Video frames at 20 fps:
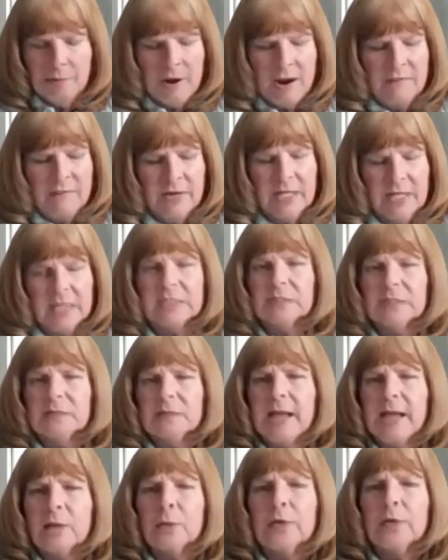private
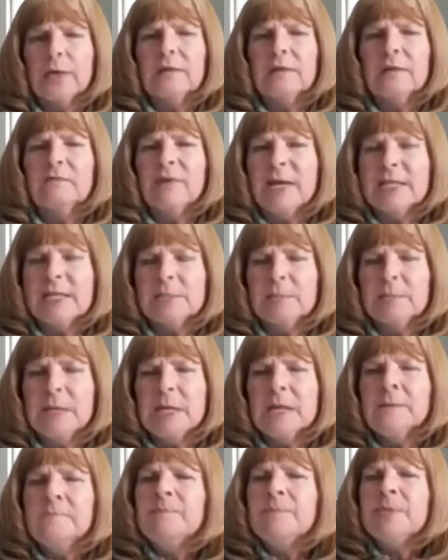equity
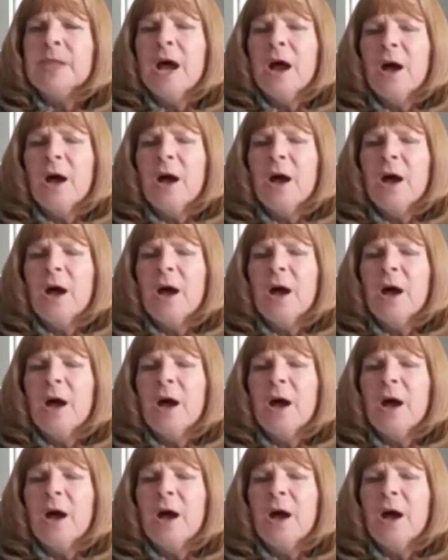investment,